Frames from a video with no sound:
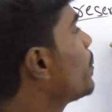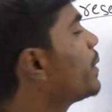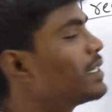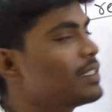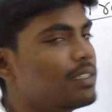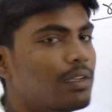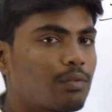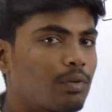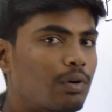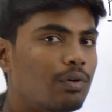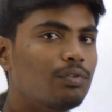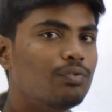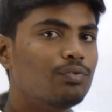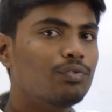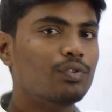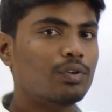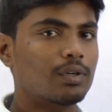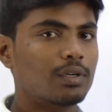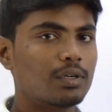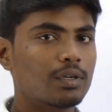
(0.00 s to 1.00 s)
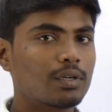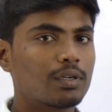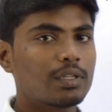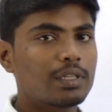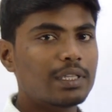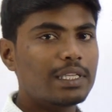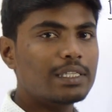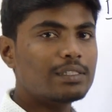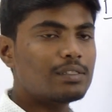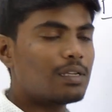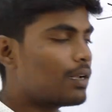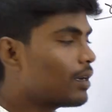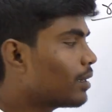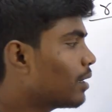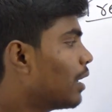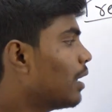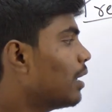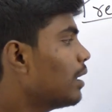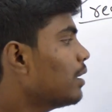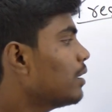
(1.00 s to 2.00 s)
preserve our food. These are
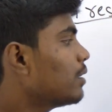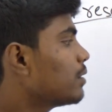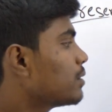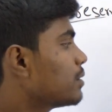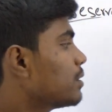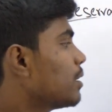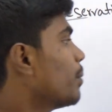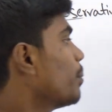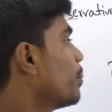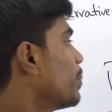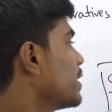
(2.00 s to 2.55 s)
called some